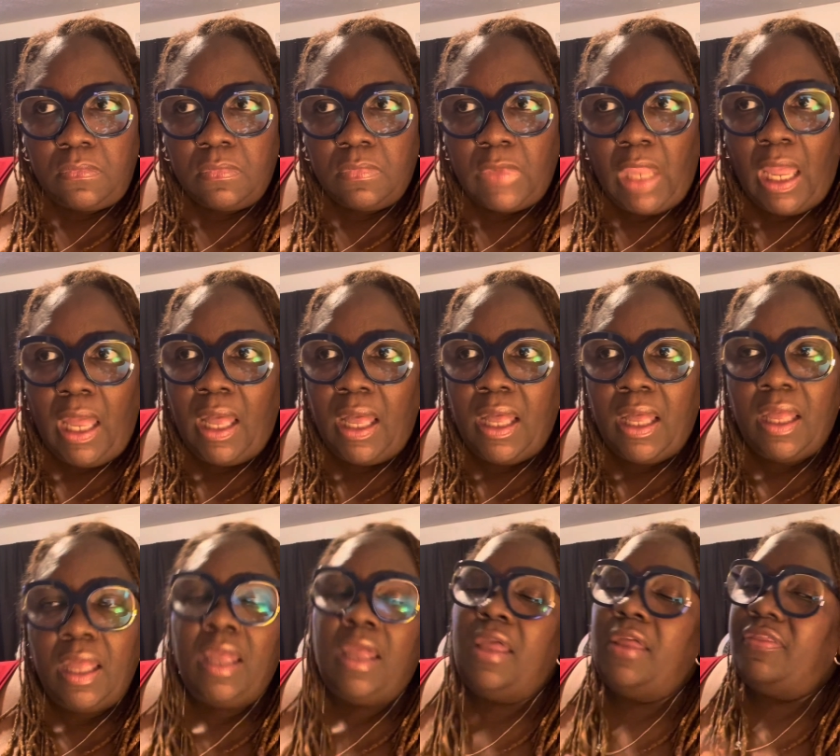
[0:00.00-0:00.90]
uh,
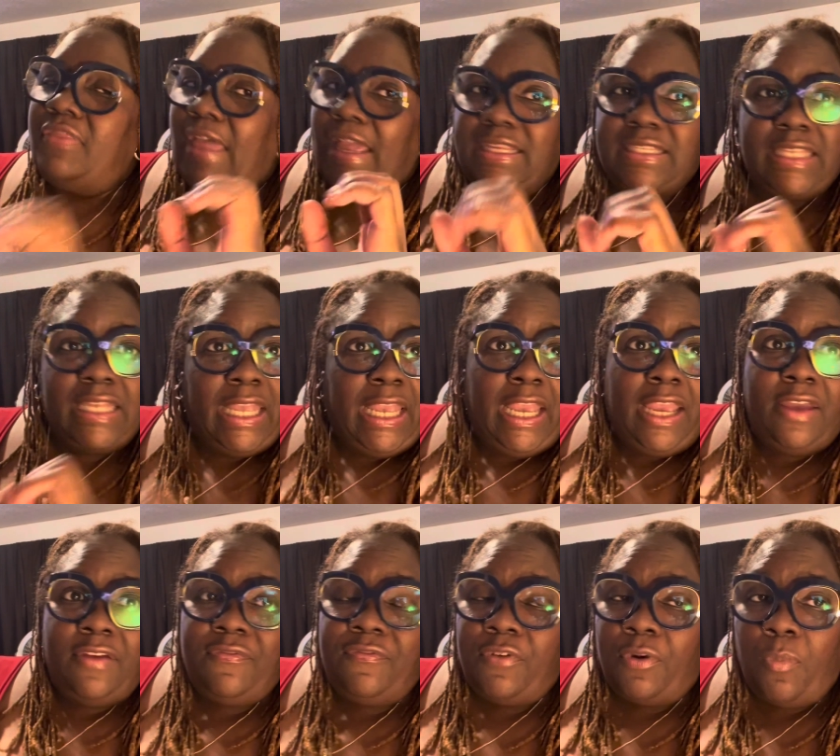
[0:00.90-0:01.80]
thanks
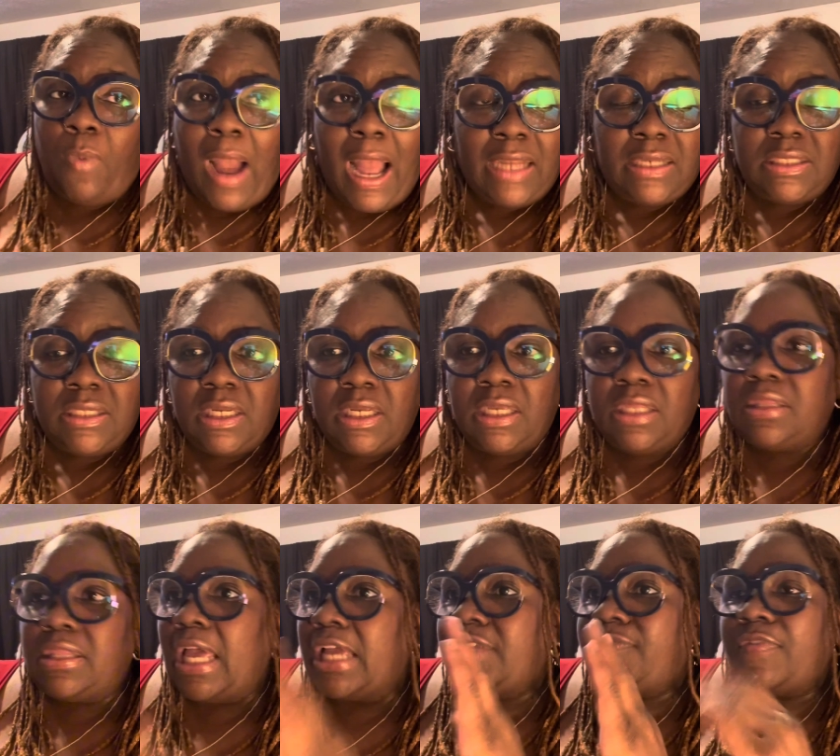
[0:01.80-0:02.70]
again for watching.
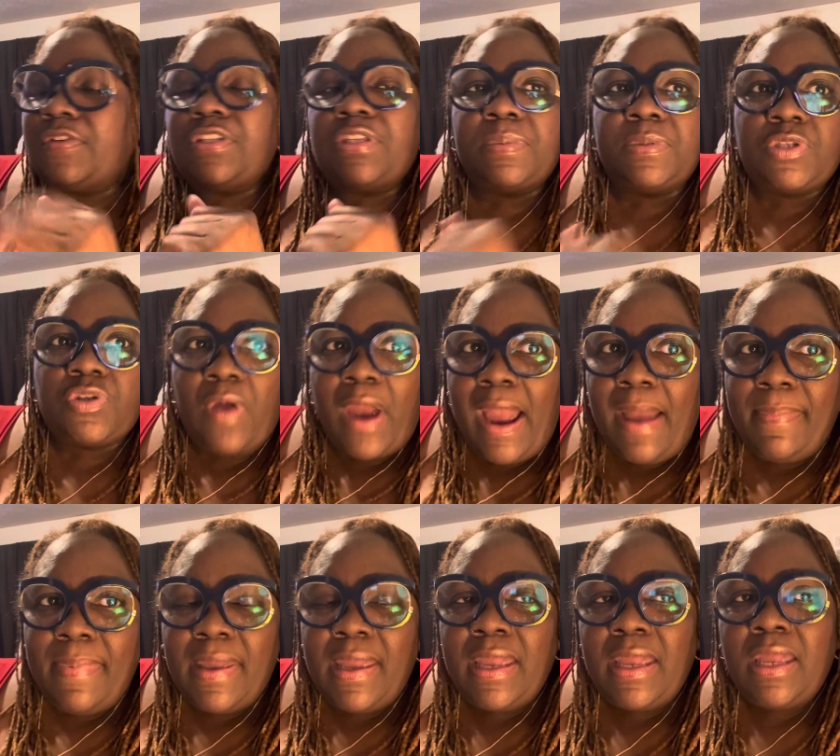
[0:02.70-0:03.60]
Thanks for
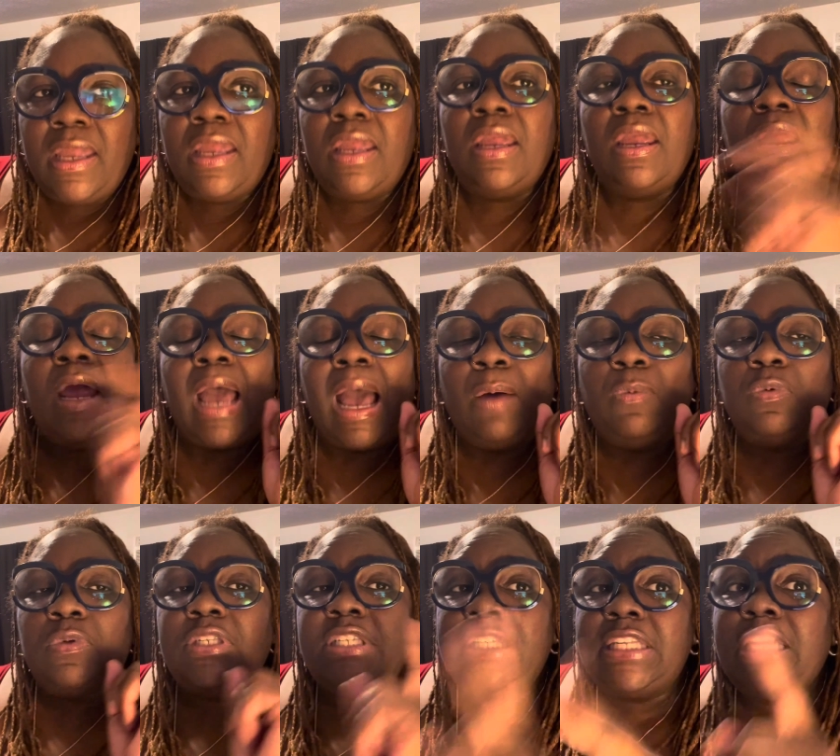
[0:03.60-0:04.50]
subscribing. I will
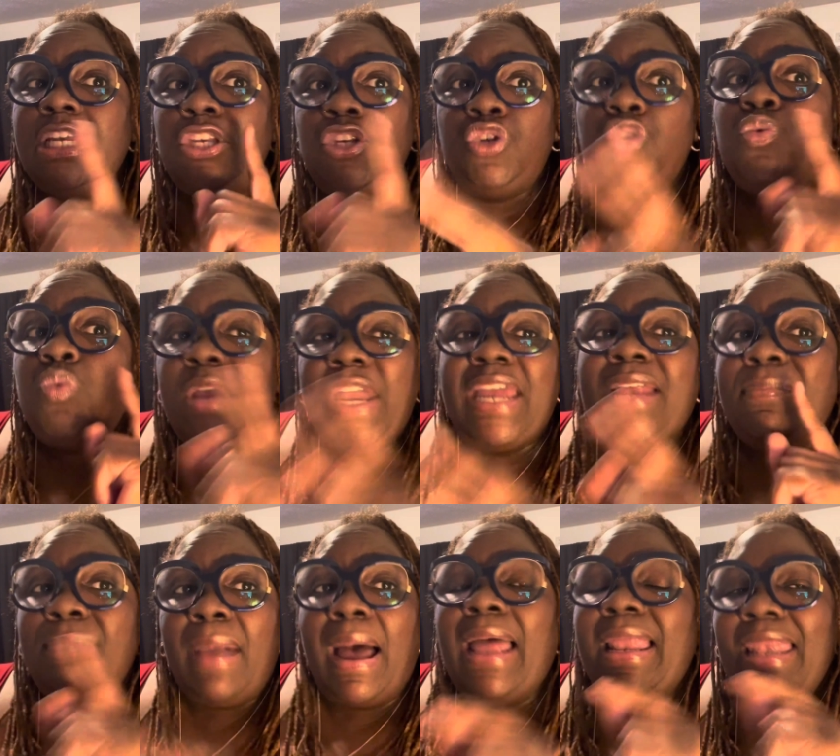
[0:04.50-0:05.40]
see you in
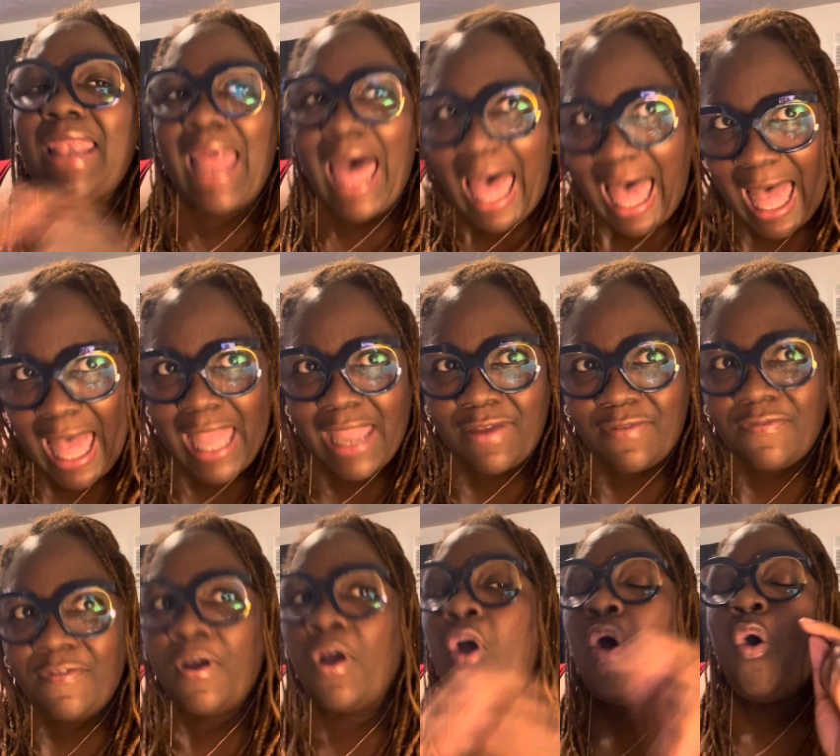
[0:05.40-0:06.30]
my live
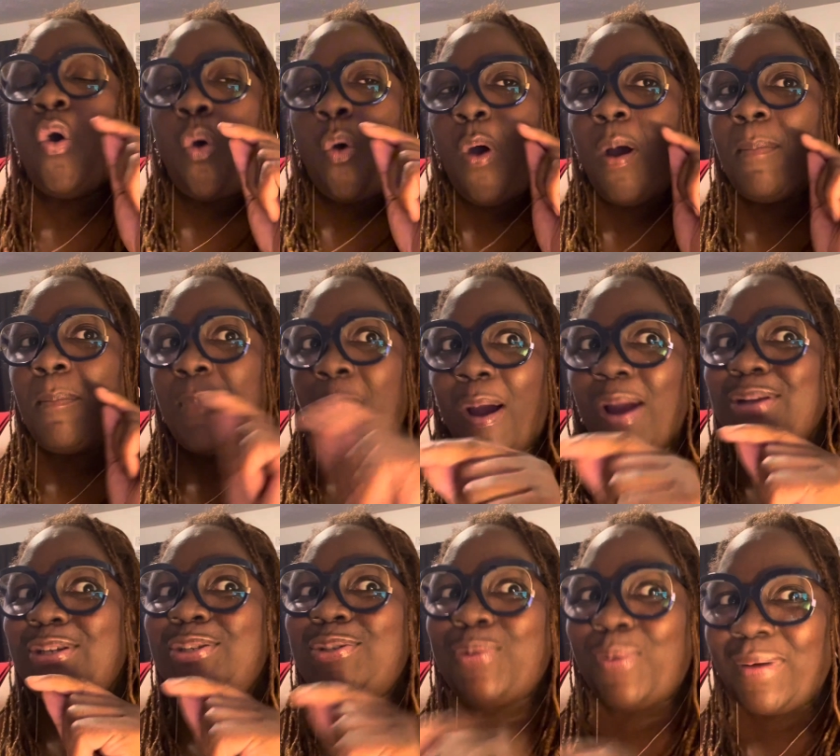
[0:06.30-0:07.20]
on
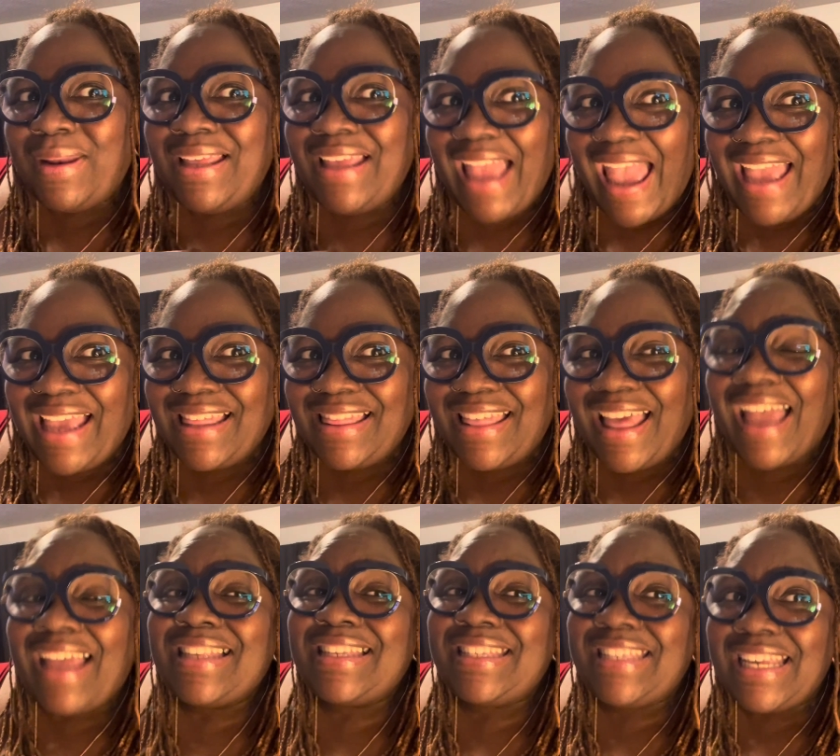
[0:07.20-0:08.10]
March 28th
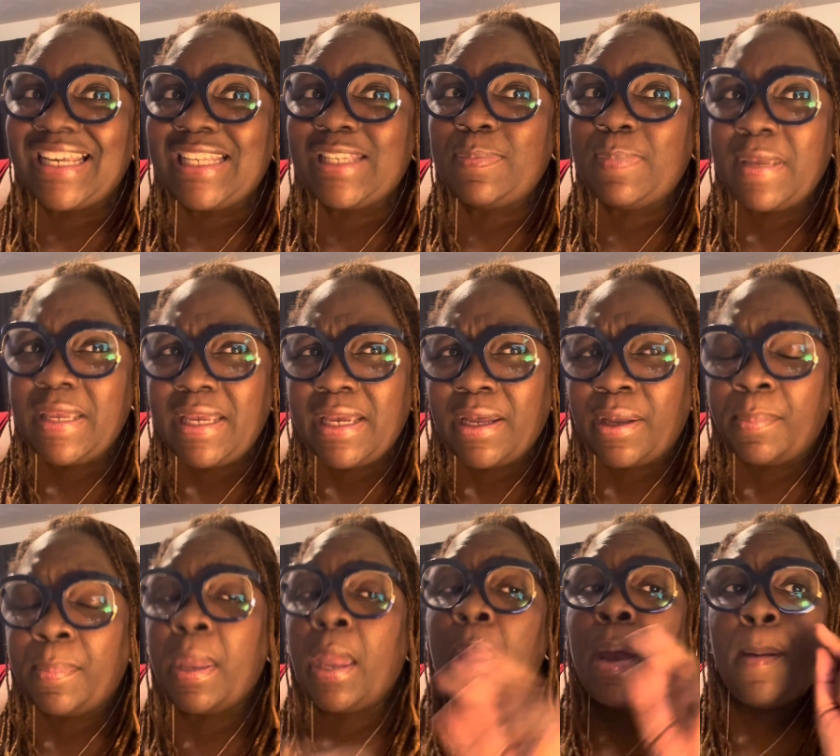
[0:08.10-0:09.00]
at 6 p.m.
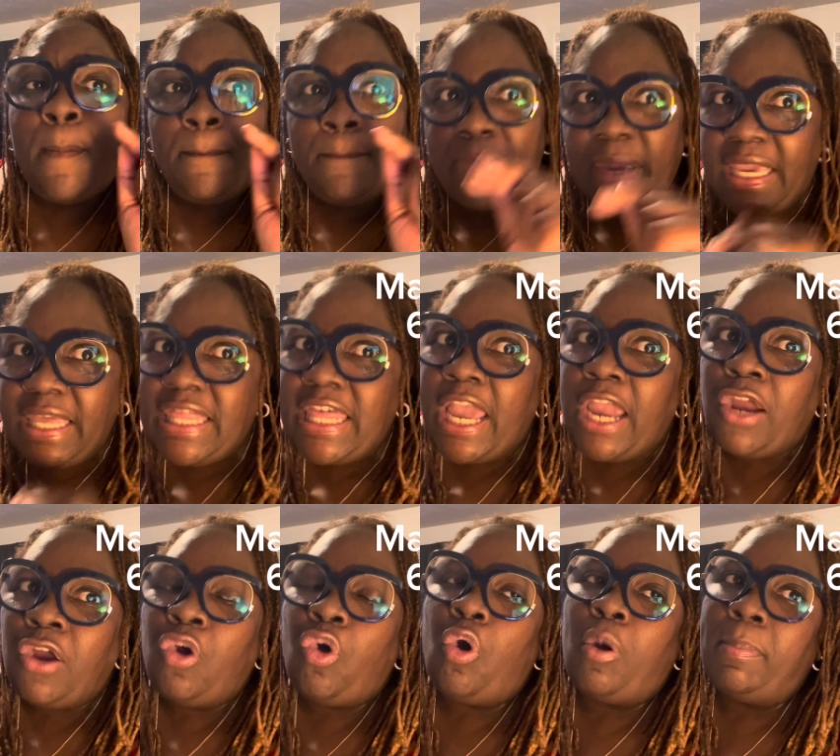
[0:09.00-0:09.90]
Be
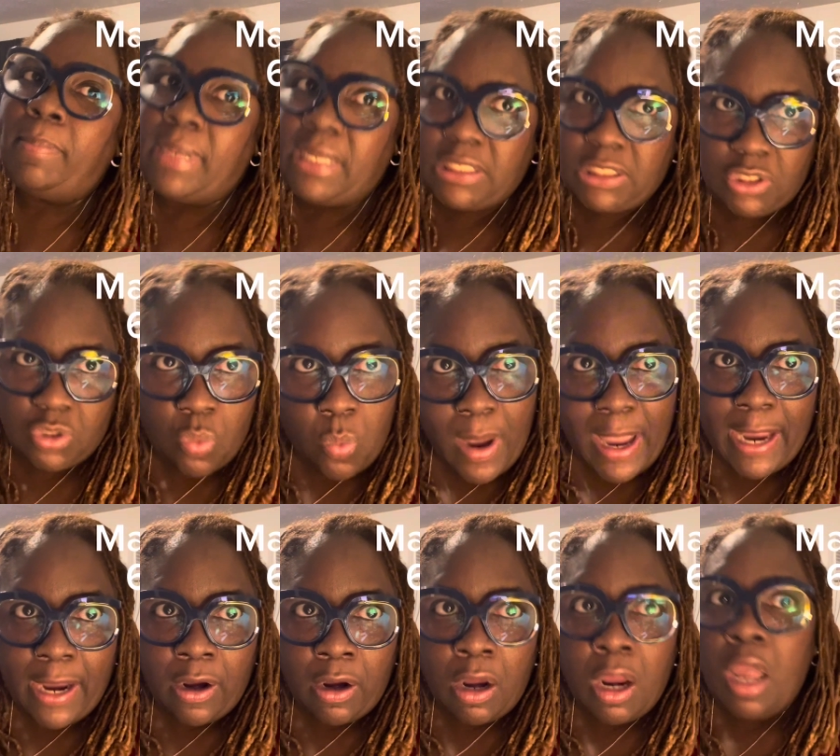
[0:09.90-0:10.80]
there or be
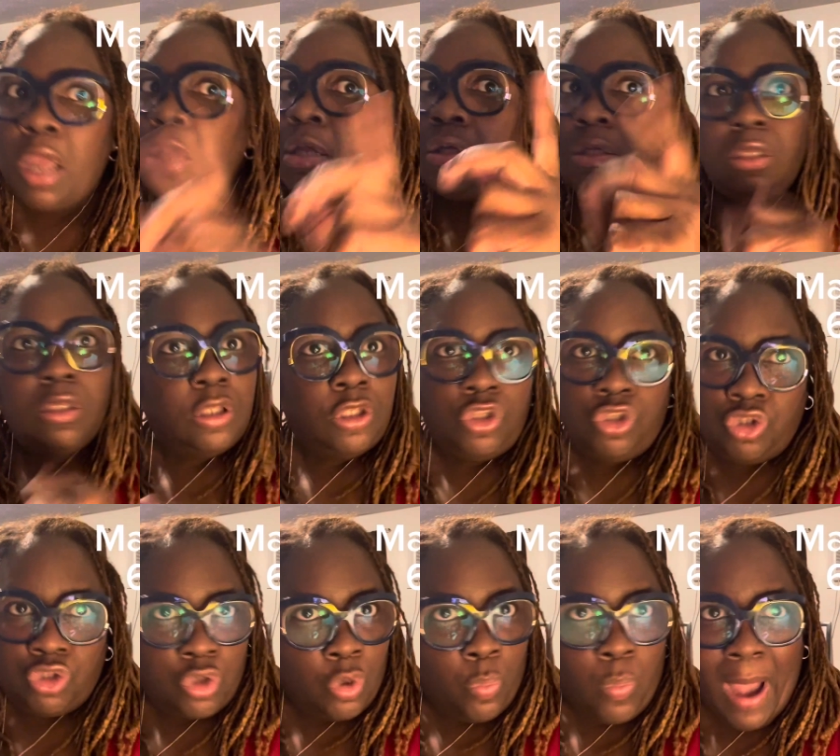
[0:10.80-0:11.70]
square.
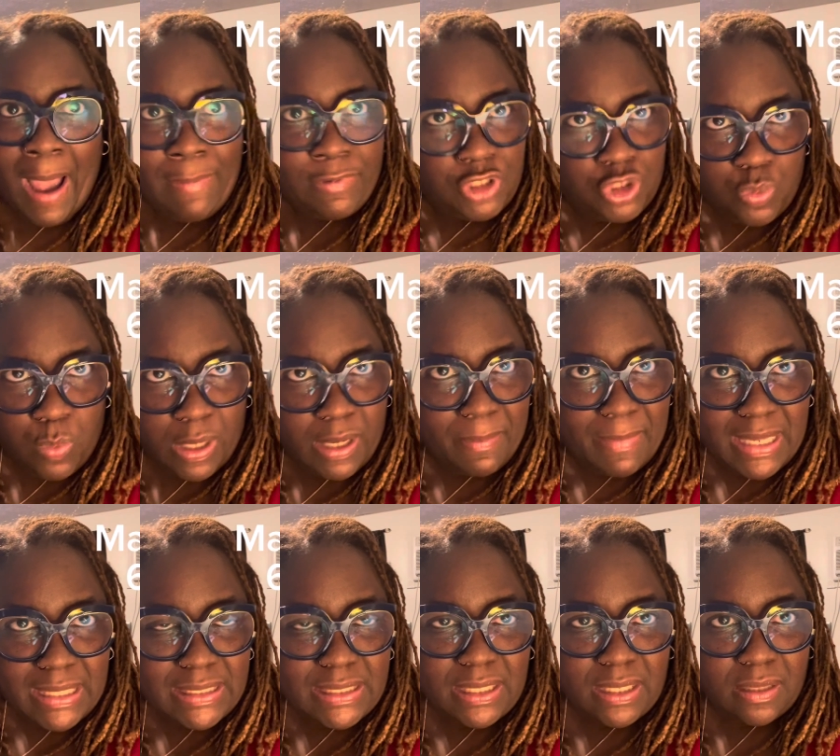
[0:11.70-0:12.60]
Why would you want to
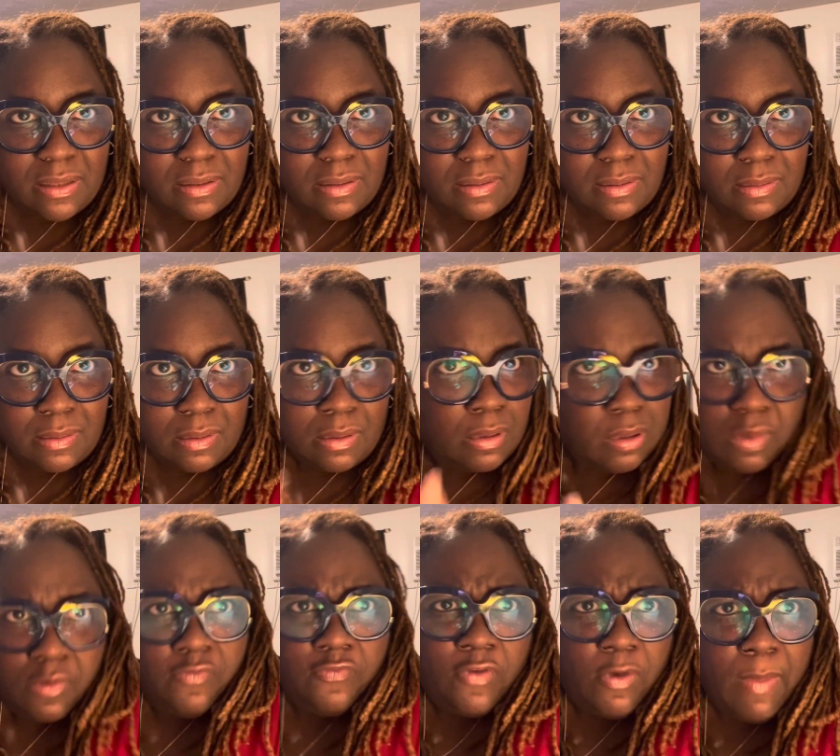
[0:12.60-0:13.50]
miss it?
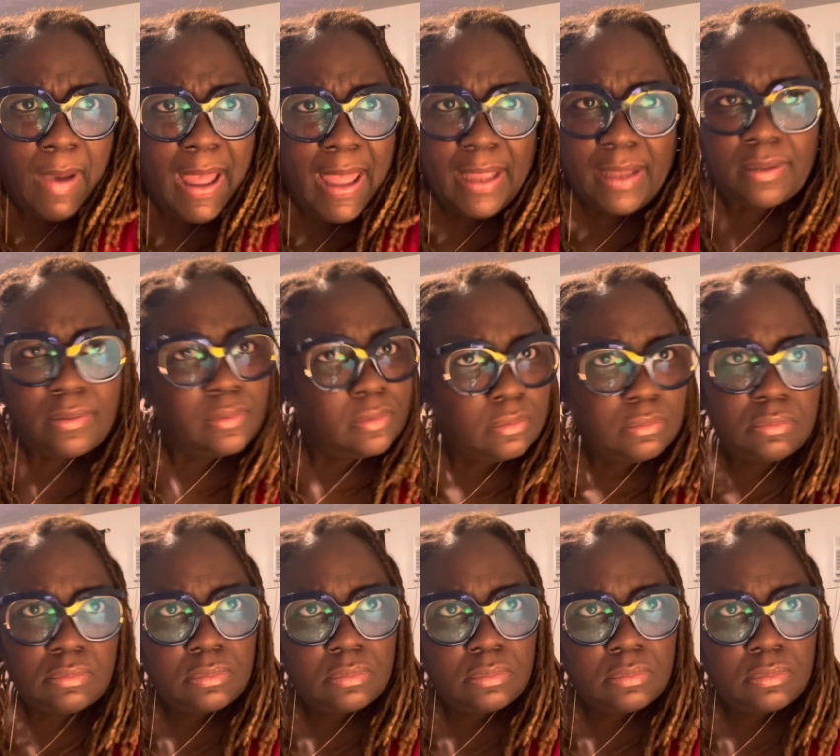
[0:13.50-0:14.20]
For what?